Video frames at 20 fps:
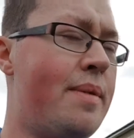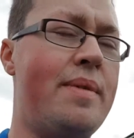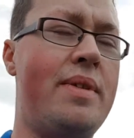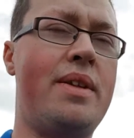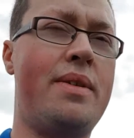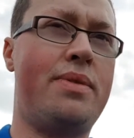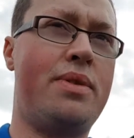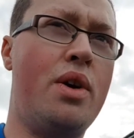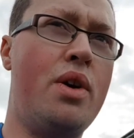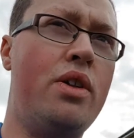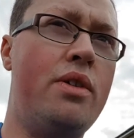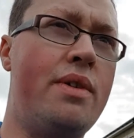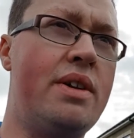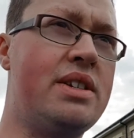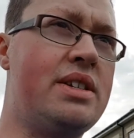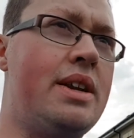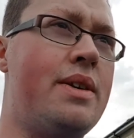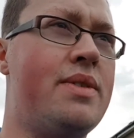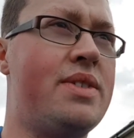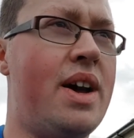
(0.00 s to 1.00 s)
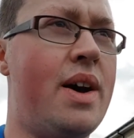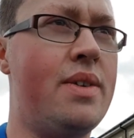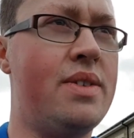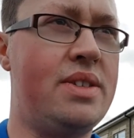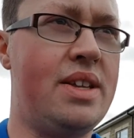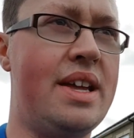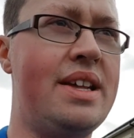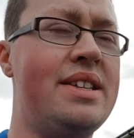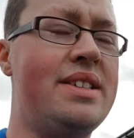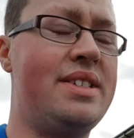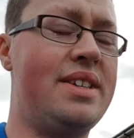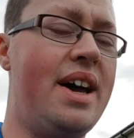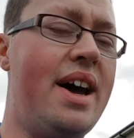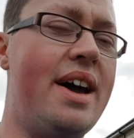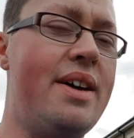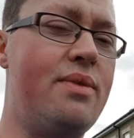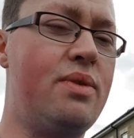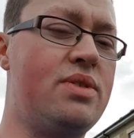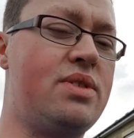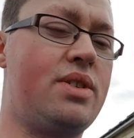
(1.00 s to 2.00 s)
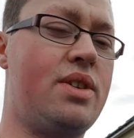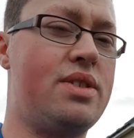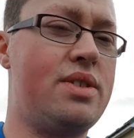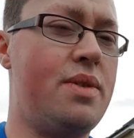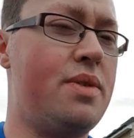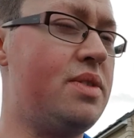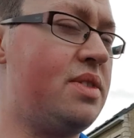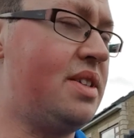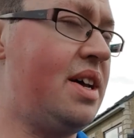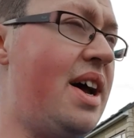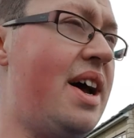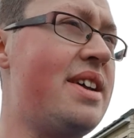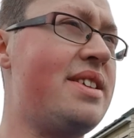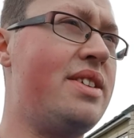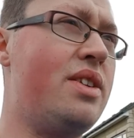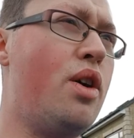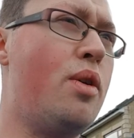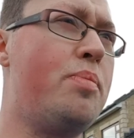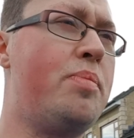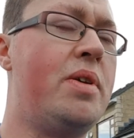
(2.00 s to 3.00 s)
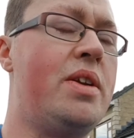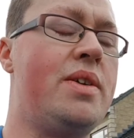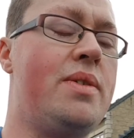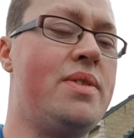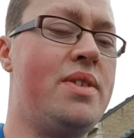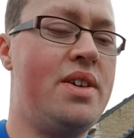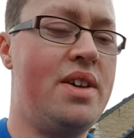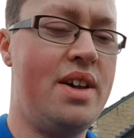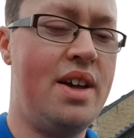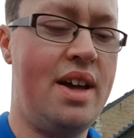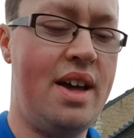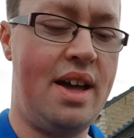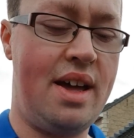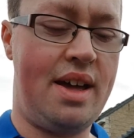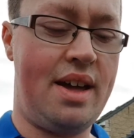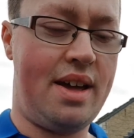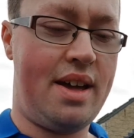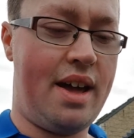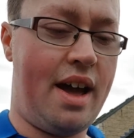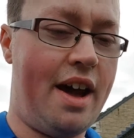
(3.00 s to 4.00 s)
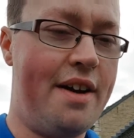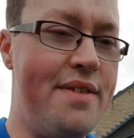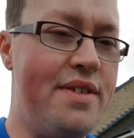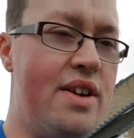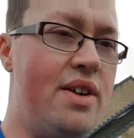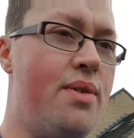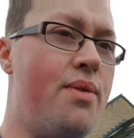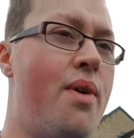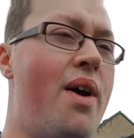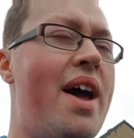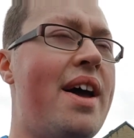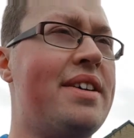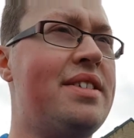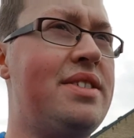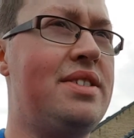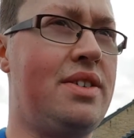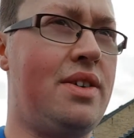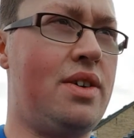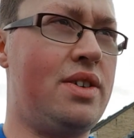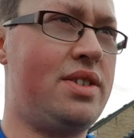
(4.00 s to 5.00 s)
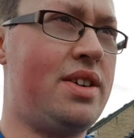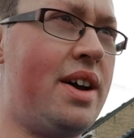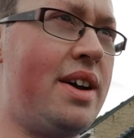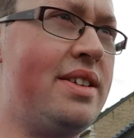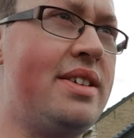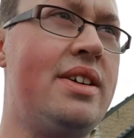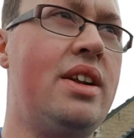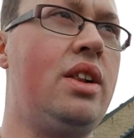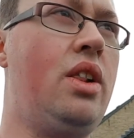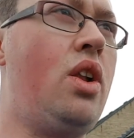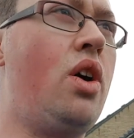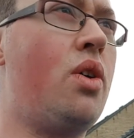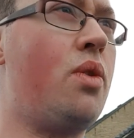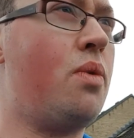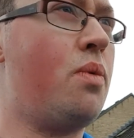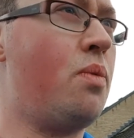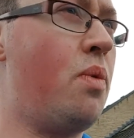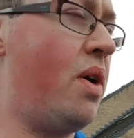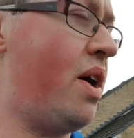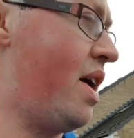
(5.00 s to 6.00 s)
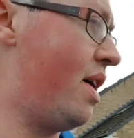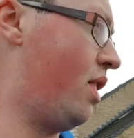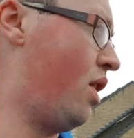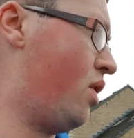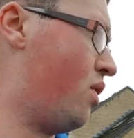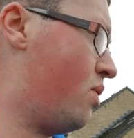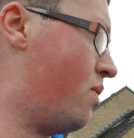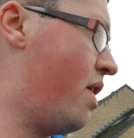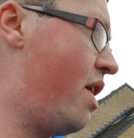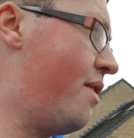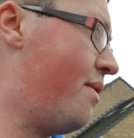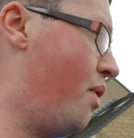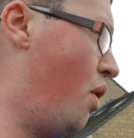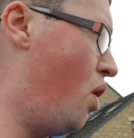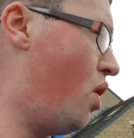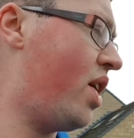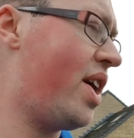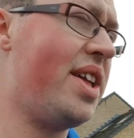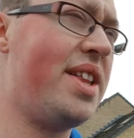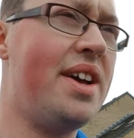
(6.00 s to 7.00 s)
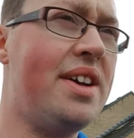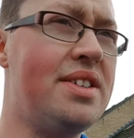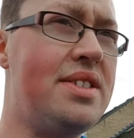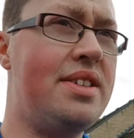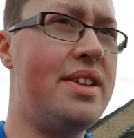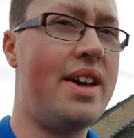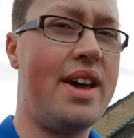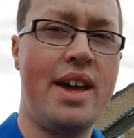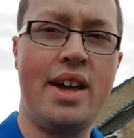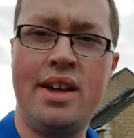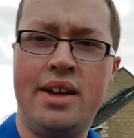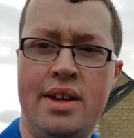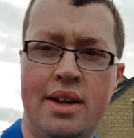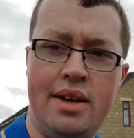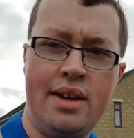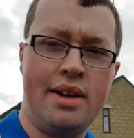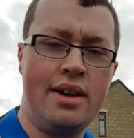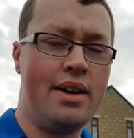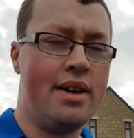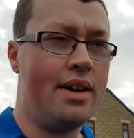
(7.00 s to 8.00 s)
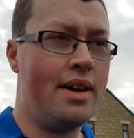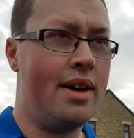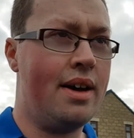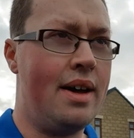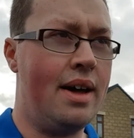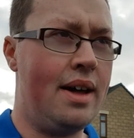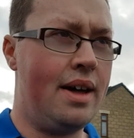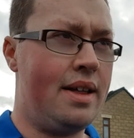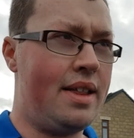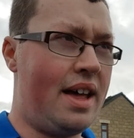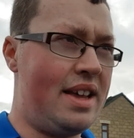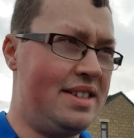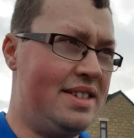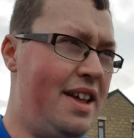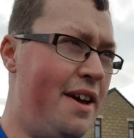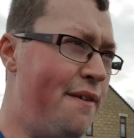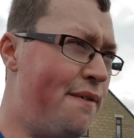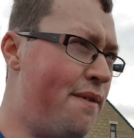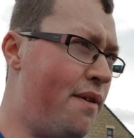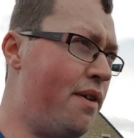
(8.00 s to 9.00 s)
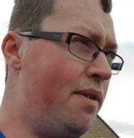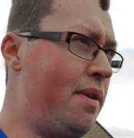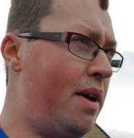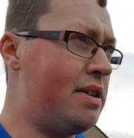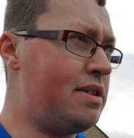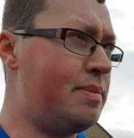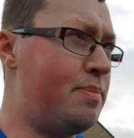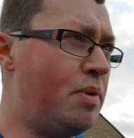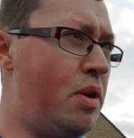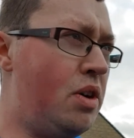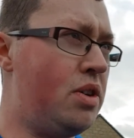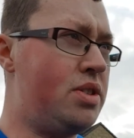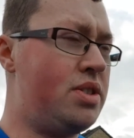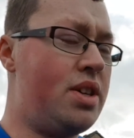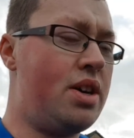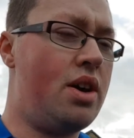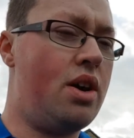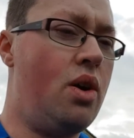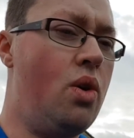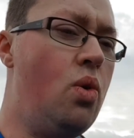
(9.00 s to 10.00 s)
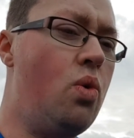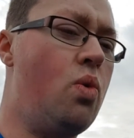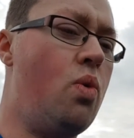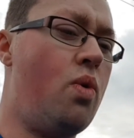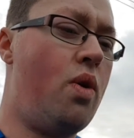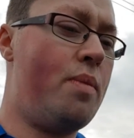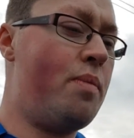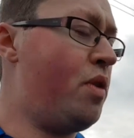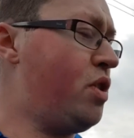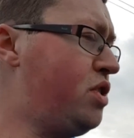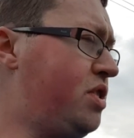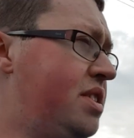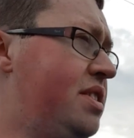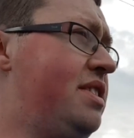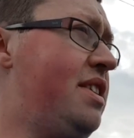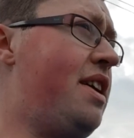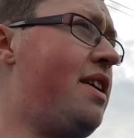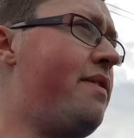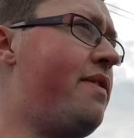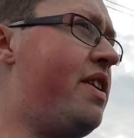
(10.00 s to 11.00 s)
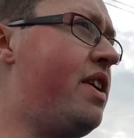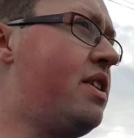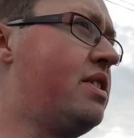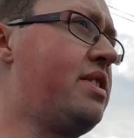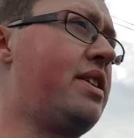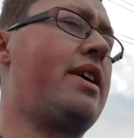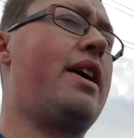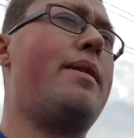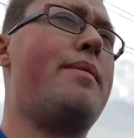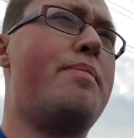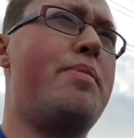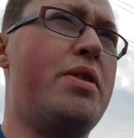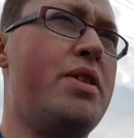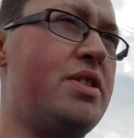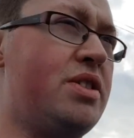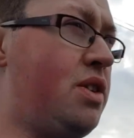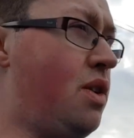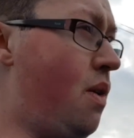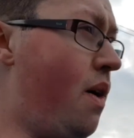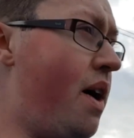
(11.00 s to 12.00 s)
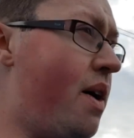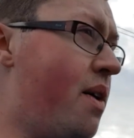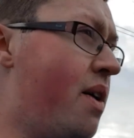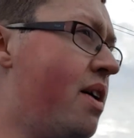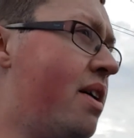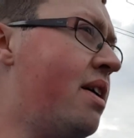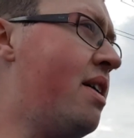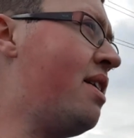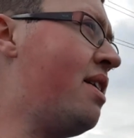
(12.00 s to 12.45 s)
I mean, the only reason I was out inside was because I was tidying up and having a rest, because I did a long way of walking yesterday. That's different as opposed to, oh, I'm watching TV, I can't be bothered to go out.